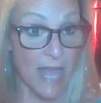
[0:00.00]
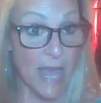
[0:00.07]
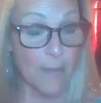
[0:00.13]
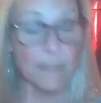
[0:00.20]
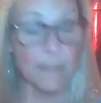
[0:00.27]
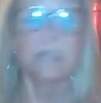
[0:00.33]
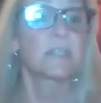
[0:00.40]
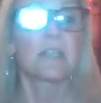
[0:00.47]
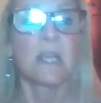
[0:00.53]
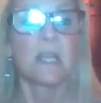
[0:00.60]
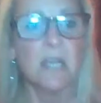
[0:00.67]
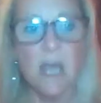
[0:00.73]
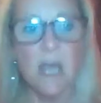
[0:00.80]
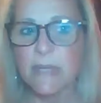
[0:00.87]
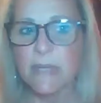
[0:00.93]
what happened.
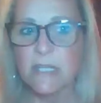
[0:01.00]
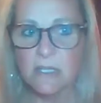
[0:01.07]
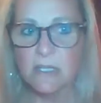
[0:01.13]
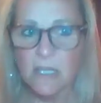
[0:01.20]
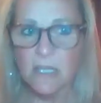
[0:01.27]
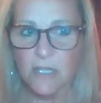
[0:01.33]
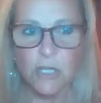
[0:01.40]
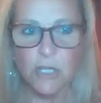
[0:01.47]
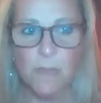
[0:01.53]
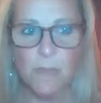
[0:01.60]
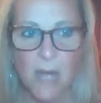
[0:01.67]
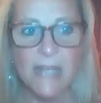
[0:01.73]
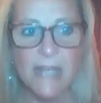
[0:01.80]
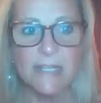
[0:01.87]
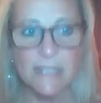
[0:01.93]
I mean, your
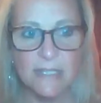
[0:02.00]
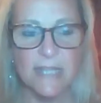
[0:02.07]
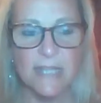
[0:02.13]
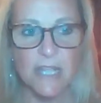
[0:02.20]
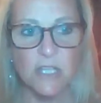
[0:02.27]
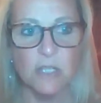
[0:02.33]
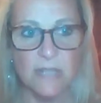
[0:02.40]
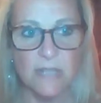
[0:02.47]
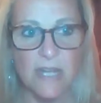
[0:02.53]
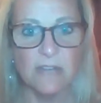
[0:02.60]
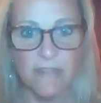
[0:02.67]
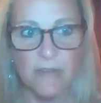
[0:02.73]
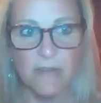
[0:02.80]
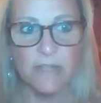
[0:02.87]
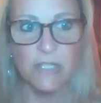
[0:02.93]
mind can take you
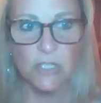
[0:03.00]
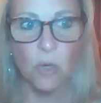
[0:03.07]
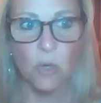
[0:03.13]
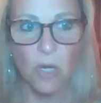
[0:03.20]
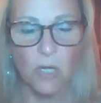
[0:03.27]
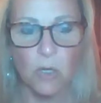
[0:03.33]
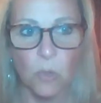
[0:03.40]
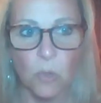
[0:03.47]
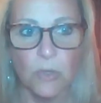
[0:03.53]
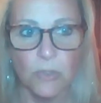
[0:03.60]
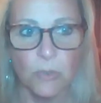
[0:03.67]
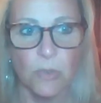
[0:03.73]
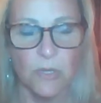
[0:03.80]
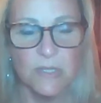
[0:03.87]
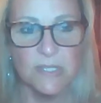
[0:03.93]
down very dark
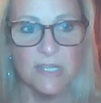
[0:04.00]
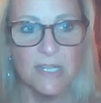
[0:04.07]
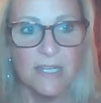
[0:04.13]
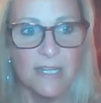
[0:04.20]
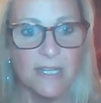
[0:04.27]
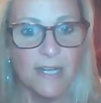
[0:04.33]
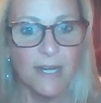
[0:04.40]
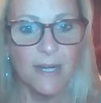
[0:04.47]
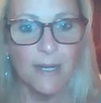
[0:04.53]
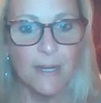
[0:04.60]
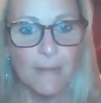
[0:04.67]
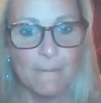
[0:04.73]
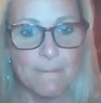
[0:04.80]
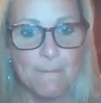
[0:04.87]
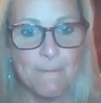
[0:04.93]
corridors.
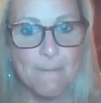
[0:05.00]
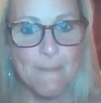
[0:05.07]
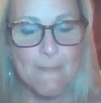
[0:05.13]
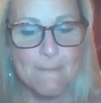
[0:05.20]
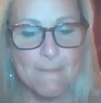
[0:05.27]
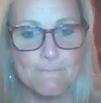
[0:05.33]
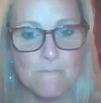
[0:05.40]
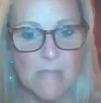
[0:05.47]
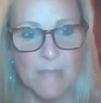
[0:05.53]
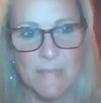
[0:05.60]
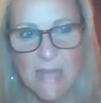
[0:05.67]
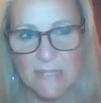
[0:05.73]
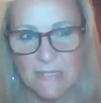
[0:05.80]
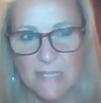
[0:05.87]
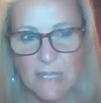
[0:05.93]
But
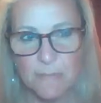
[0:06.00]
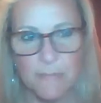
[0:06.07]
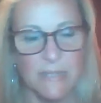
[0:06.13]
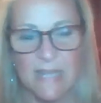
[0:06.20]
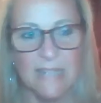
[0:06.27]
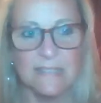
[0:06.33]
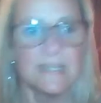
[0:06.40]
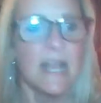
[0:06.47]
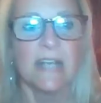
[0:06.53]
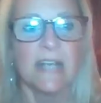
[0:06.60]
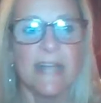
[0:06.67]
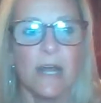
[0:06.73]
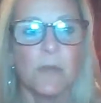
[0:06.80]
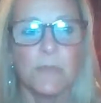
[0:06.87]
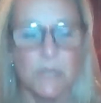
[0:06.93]
that's not
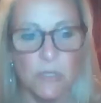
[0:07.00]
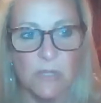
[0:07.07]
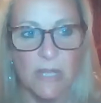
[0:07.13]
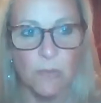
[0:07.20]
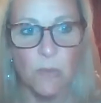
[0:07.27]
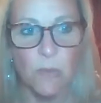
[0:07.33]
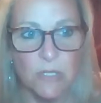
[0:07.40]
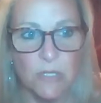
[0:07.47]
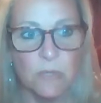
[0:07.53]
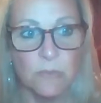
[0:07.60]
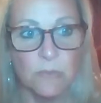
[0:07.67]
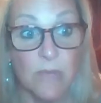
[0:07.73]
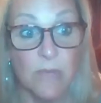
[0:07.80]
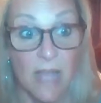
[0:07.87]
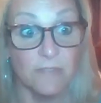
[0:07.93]
going to help you. Like, what
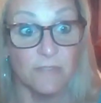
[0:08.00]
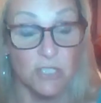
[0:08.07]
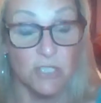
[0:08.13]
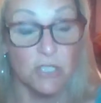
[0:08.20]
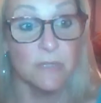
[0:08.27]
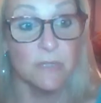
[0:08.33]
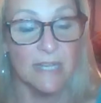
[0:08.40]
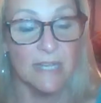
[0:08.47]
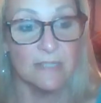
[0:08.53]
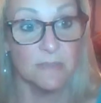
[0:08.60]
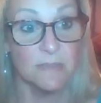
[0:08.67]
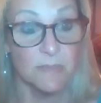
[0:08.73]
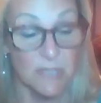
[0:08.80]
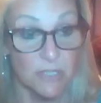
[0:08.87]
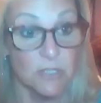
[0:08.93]
you have to do in that
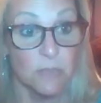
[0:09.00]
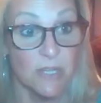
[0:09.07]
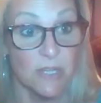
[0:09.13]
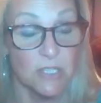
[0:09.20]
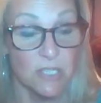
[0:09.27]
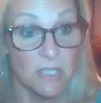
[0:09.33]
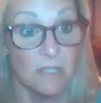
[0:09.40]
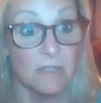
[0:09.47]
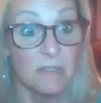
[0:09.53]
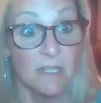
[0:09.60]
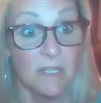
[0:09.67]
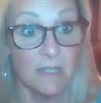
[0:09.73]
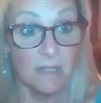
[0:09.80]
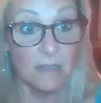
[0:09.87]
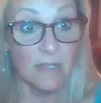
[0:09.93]
situation,
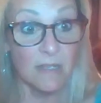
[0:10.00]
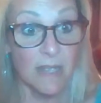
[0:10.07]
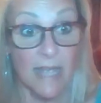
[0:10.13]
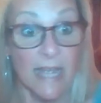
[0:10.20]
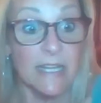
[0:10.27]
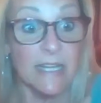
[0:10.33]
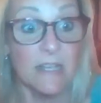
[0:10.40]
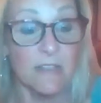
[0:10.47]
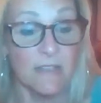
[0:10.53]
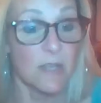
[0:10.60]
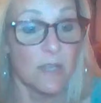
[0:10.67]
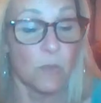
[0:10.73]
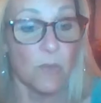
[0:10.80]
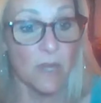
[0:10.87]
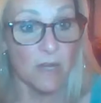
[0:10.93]

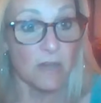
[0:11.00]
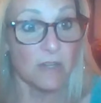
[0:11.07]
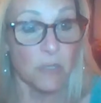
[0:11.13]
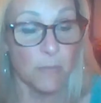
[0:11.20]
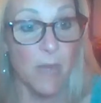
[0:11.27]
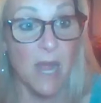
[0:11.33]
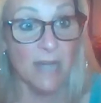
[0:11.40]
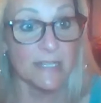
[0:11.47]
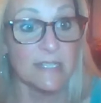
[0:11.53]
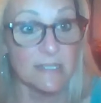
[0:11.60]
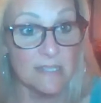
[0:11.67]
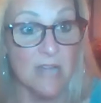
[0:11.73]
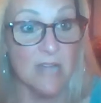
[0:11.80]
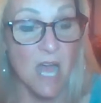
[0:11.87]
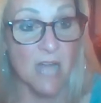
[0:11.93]
anything where your
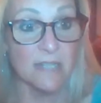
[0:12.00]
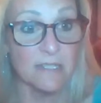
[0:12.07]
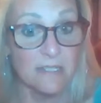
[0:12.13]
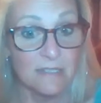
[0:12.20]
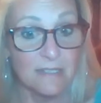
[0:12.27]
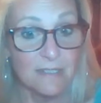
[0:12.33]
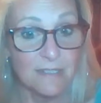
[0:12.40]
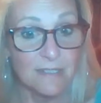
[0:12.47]
body's not